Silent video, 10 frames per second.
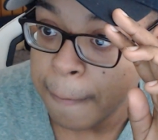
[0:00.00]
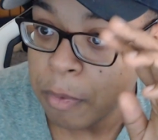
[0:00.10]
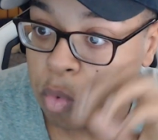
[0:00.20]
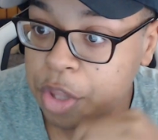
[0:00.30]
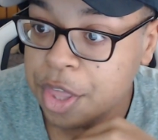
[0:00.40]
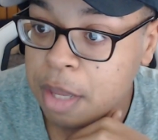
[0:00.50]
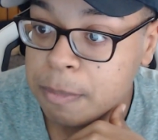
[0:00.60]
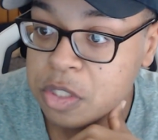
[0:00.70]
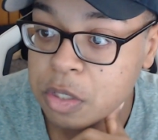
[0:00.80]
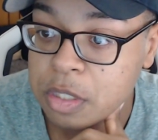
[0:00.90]
With him
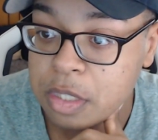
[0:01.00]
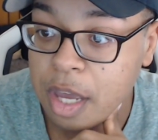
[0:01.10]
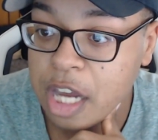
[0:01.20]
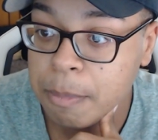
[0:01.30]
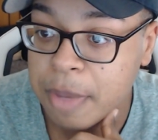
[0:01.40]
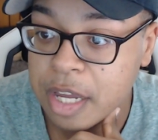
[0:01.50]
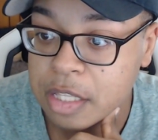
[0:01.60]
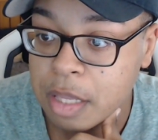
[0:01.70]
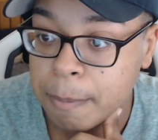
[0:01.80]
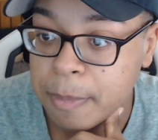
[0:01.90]
stood 9
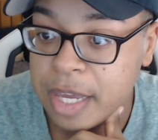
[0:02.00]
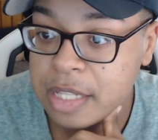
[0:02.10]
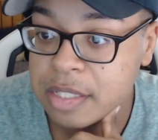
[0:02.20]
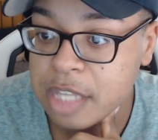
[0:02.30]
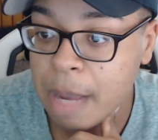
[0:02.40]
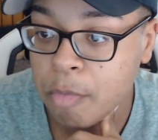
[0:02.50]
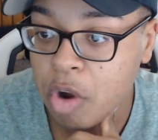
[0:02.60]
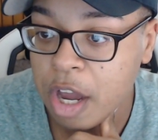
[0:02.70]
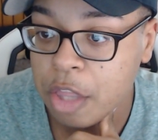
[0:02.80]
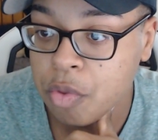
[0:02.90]
men, made
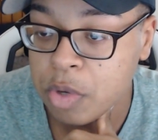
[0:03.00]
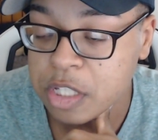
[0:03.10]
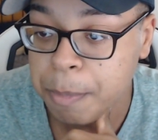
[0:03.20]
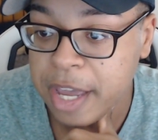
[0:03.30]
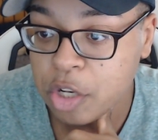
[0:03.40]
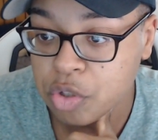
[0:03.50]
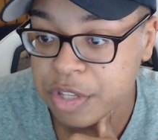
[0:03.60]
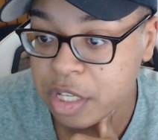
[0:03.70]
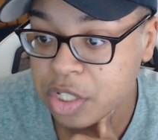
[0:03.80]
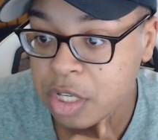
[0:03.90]
samurai through his
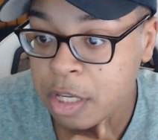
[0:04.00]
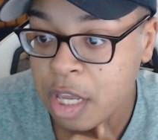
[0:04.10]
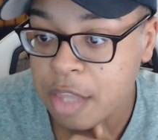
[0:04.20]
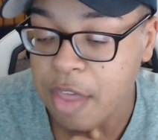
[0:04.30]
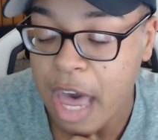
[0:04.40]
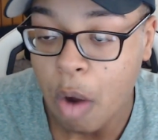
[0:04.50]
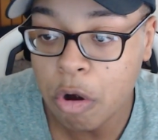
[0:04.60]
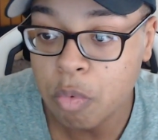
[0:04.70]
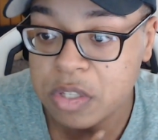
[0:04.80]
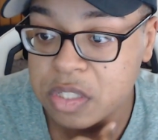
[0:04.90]
patronage. The
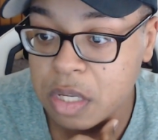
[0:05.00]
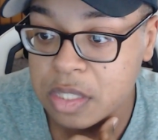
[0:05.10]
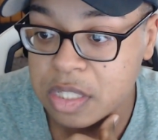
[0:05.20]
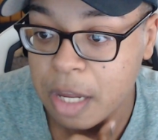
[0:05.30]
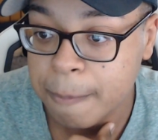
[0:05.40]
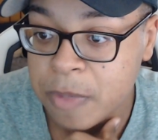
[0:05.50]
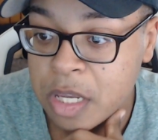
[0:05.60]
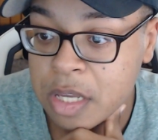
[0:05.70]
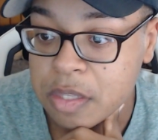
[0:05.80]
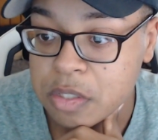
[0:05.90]
hour was sunset,
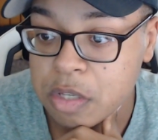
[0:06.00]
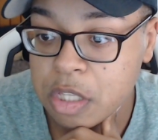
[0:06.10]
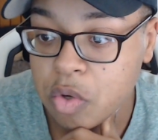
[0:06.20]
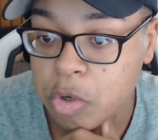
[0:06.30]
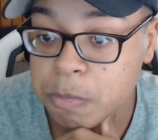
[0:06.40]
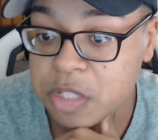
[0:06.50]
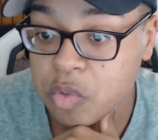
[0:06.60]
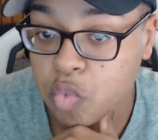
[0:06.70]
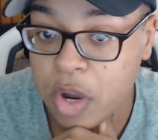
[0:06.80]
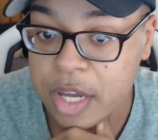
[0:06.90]
the sun
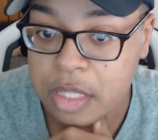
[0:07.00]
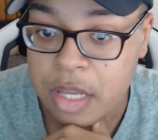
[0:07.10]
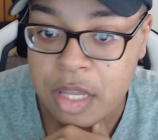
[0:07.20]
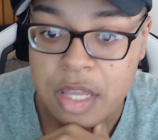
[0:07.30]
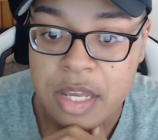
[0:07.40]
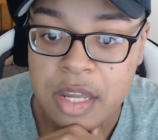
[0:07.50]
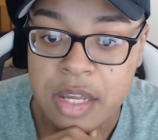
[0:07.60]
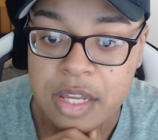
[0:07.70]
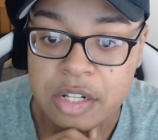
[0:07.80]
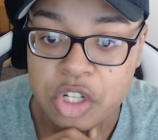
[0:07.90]
crimson red.
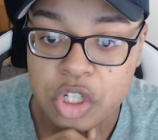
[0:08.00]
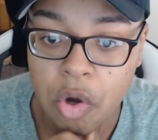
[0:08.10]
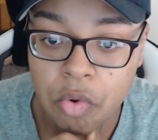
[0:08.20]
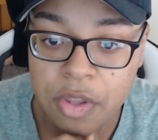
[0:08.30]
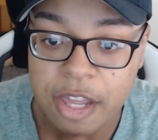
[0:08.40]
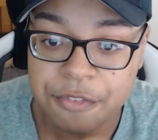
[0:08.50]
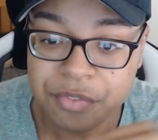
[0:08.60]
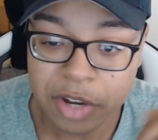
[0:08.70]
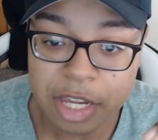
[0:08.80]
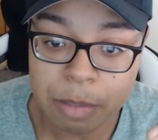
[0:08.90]
It shone like
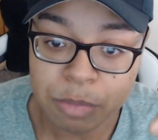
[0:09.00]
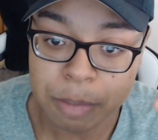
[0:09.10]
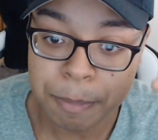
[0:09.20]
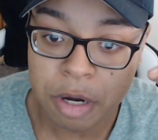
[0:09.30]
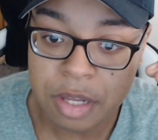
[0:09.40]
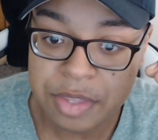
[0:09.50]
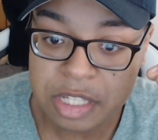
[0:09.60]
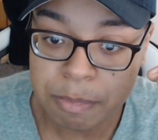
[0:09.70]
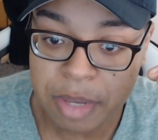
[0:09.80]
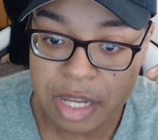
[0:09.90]
flames upon
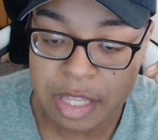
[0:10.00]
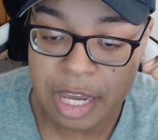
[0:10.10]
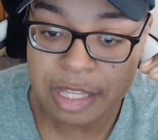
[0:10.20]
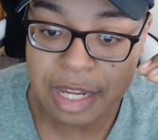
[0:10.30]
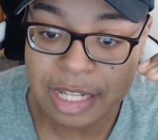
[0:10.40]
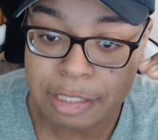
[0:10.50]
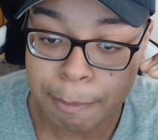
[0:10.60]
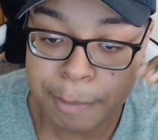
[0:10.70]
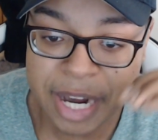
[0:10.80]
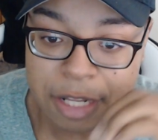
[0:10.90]
these men heading into
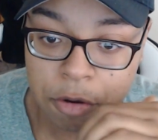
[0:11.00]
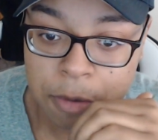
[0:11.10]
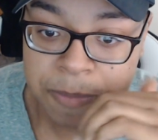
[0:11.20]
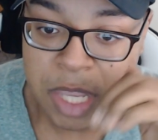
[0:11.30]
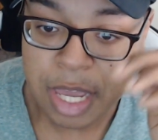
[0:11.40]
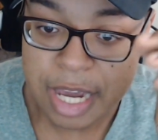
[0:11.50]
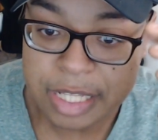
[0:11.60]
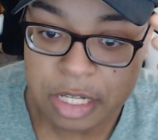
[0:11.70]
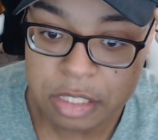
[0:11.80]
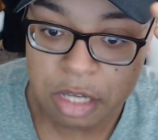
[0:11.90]
battle, and
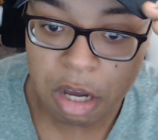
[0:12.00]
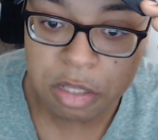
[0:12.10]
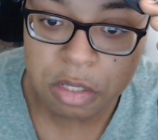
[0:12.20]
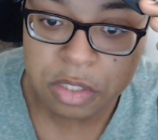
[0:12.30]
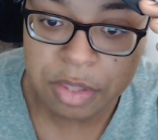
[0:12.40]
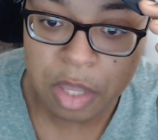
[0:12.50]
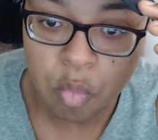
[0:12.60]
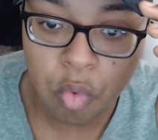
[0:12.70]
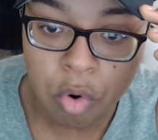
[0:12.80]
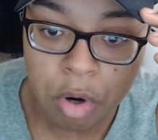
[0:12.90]
the katanas they
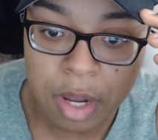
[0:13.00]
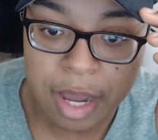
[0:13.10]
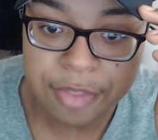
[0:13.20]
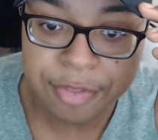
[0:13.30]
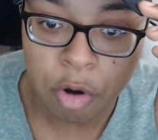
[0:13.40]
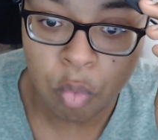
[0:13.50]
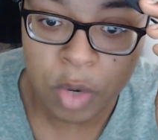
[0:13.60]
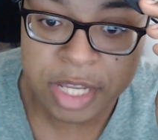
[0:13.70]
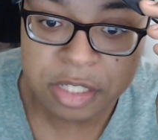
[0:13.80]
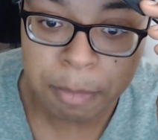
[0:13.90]
wore at their
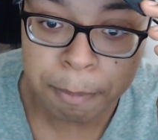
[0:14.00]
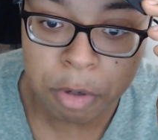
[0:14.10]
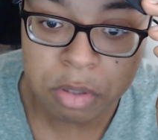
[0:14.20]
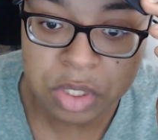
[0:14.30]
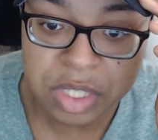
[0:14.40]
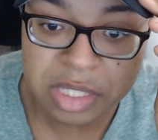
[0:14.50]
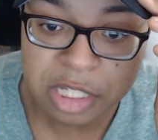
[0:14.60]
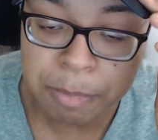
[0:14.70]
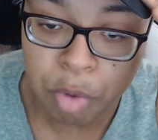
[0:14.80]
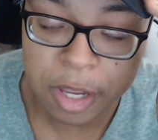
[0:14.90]
waist burned just
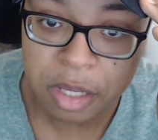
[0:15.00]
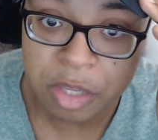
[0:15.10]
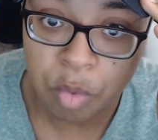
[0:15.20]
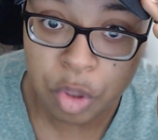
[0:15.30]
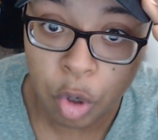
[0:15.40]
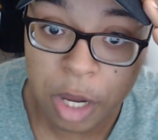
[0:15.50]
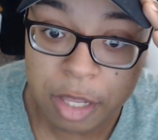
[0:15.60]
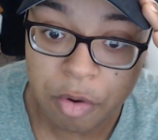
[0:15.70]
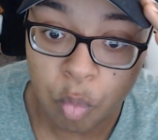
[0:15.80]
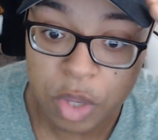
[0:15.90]
as brightly
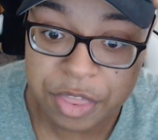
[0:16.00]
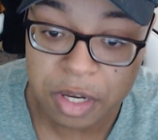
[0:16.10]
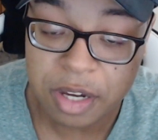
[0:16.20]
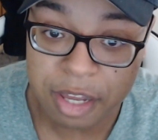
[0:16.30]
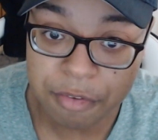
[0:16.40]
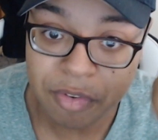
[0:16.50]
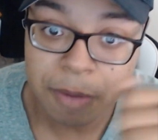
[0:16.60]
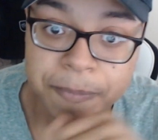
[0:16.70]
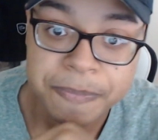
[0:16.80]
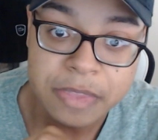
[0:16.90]
with life.
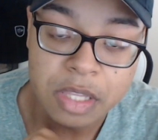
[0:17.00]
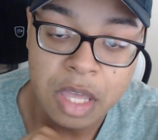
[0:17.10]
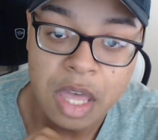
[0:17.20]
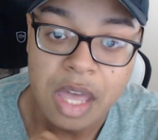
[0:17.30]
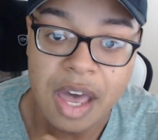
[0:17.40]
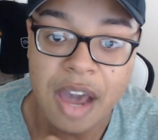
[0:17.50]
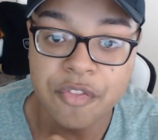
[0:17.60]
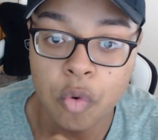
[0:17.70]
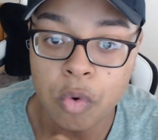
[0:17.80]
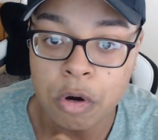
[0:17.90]

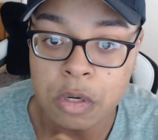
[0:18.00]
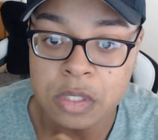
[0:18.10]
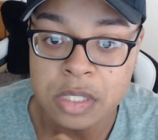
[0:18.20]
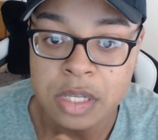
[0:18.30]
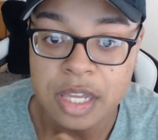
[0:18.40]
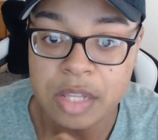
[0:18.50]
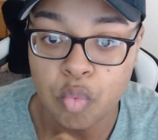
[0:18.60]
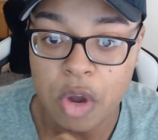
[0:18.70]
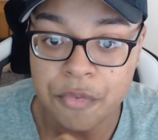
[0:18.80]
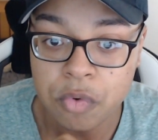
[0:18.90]
Afterwards, in
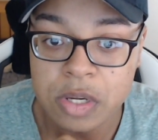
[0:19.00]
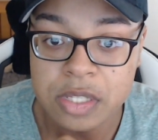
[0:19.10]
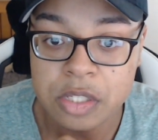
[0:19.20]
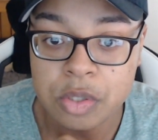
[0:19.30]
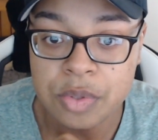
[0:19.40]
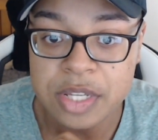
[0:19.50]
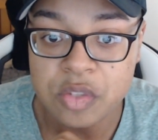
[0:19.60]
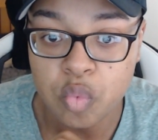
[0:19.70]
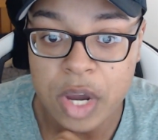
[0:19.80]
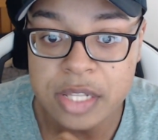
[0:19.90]
reference to
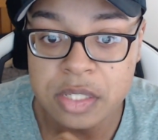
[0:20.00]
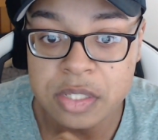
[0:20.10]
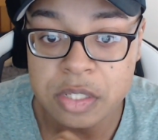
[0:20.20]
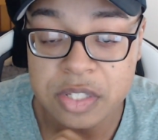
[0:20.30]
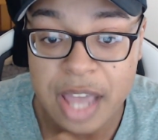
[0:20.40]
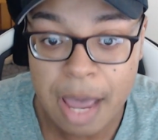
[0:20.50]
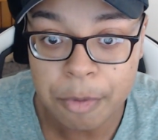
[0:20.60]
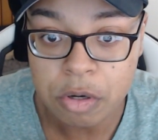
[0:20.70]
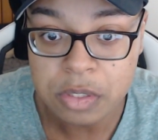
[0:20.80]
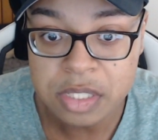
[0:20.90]
these red
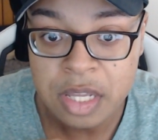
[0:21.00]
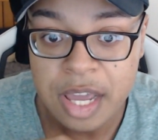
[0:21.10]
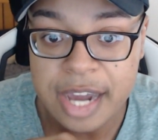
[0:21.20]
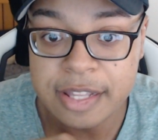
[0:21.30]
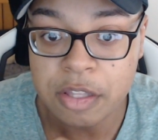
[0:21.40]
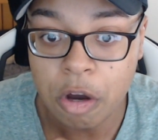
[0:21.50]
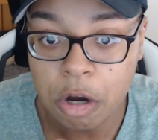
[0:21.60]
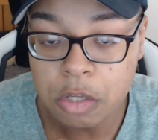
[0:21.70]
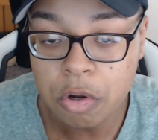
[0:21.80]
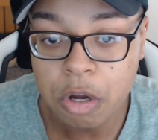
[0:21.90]
scabbards, and in
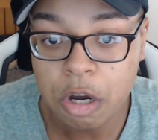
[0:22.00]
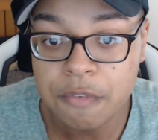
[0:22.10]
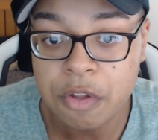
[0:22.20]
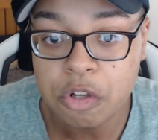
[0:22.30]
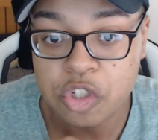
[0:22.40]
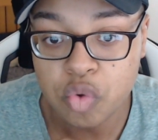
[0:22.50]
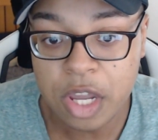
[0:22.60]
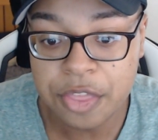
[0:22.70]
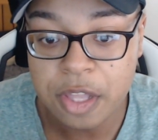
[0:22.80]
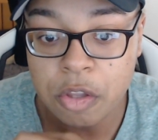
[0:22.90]
honor of their
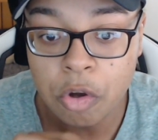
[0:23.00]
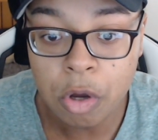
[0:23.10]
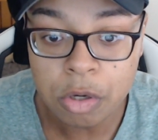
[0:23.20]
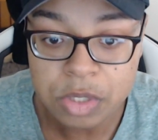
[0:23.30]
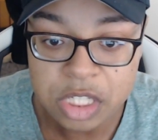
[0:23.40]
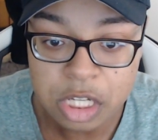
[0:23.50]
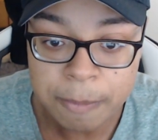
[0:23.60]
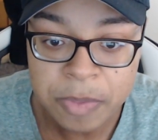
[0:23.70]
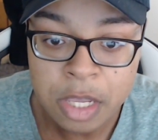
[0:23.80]
strength and loyalty,